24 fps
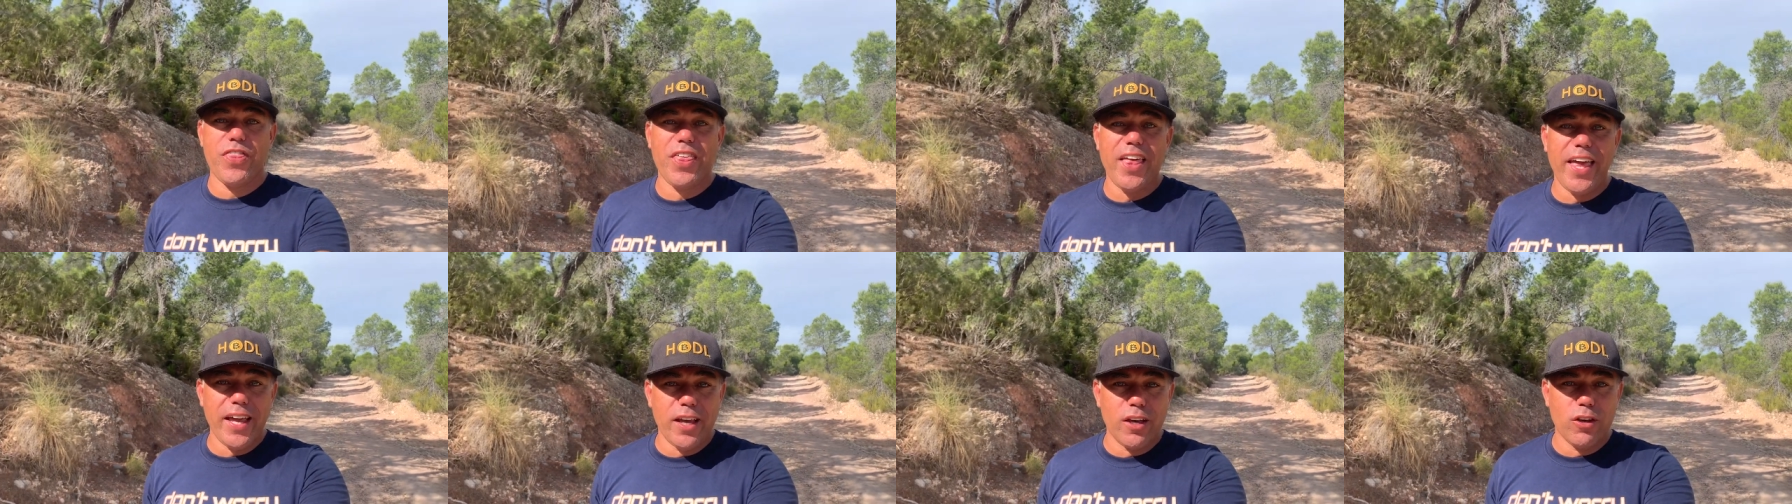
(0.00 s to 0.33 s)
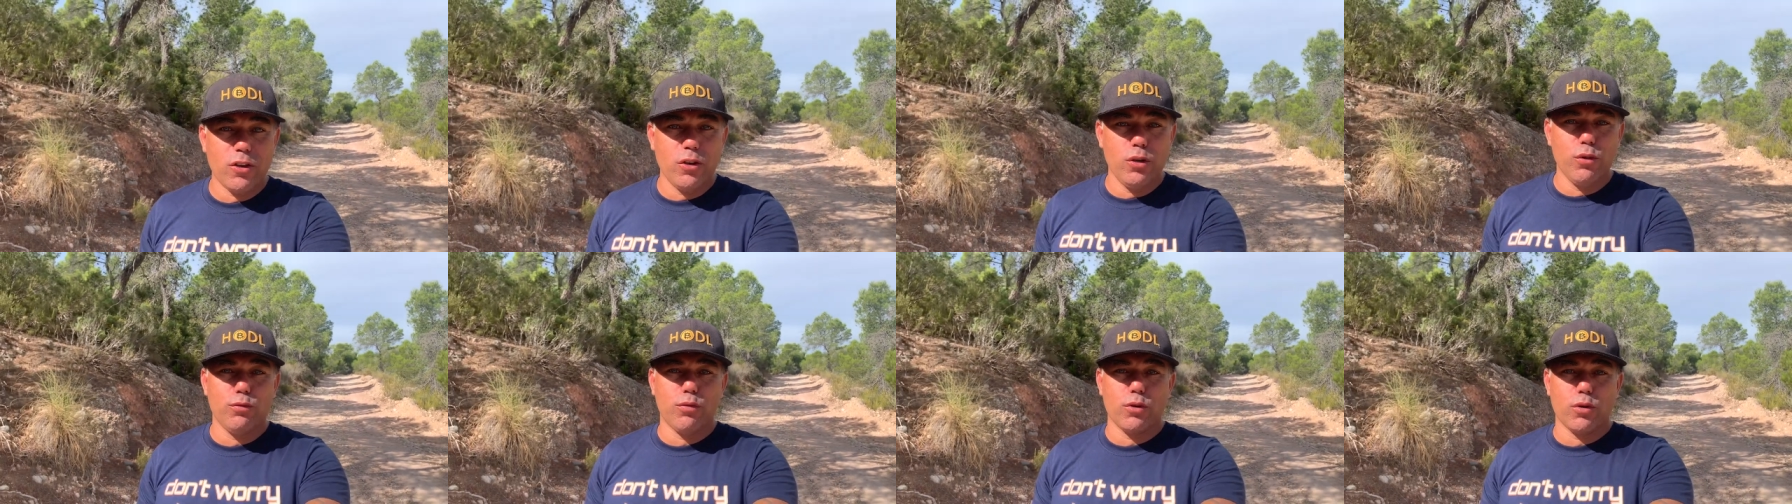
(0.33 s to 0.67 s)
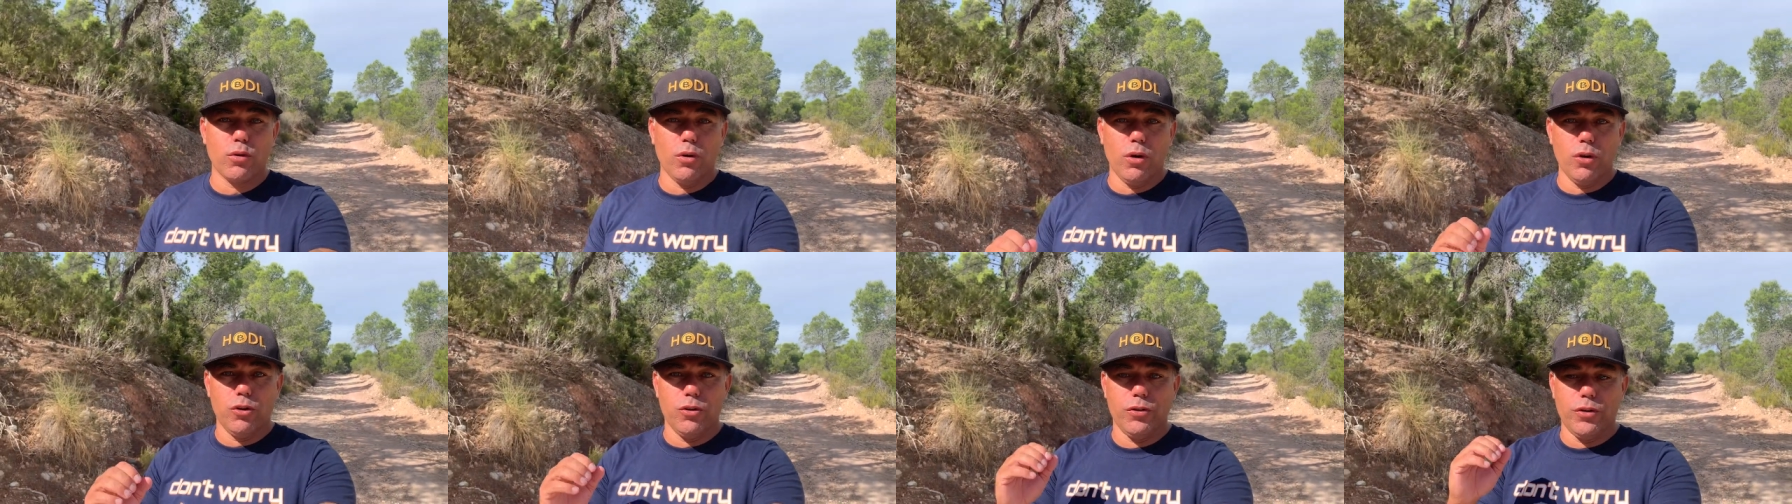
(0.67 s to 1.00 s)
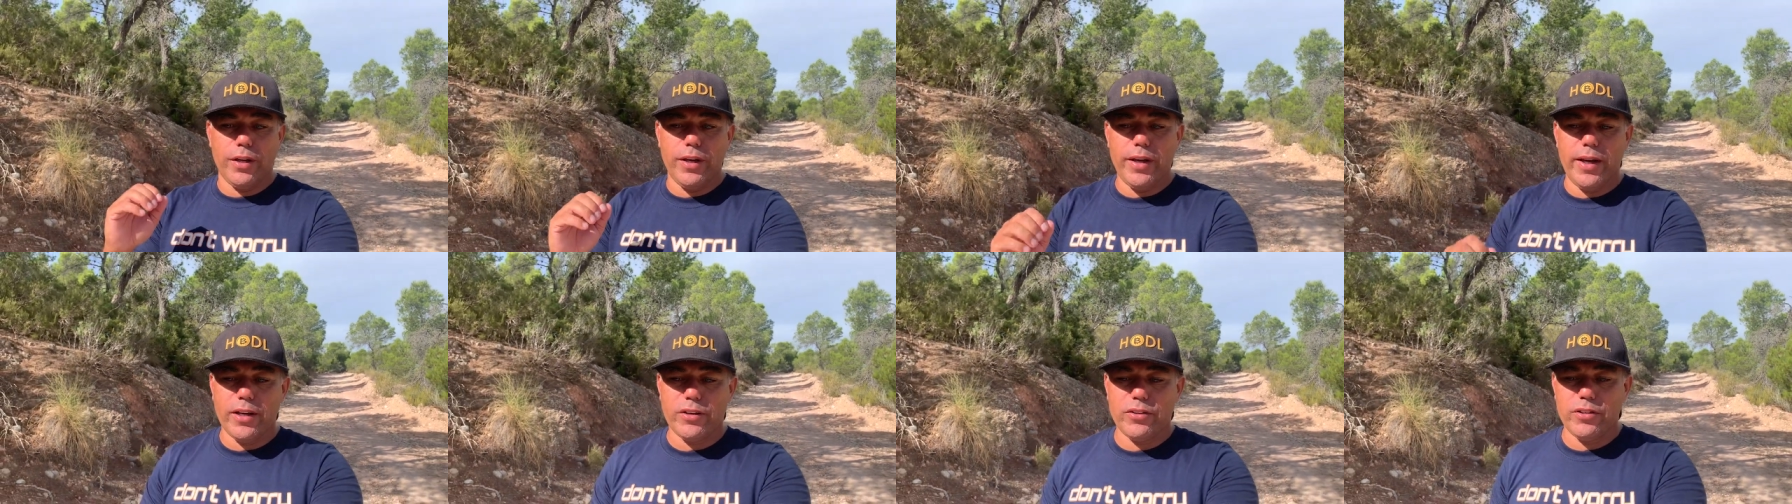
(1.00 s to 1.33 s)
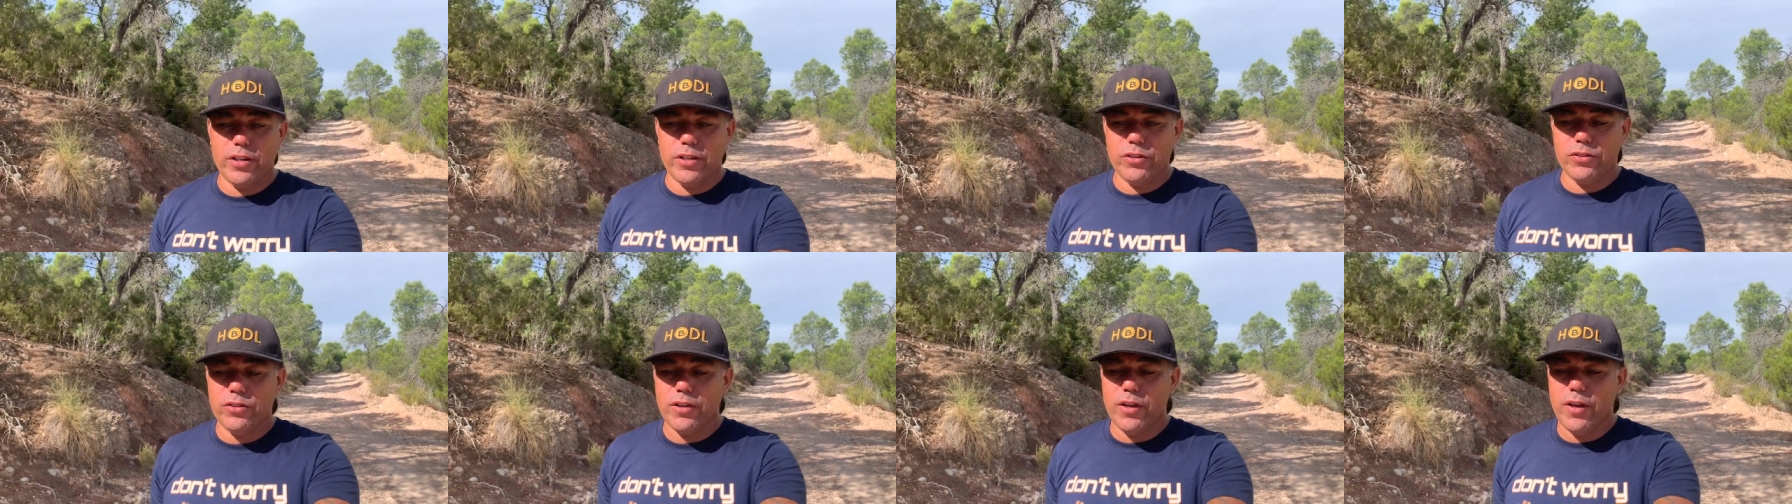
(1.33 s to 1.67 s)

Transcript: Thank you for all the reactions.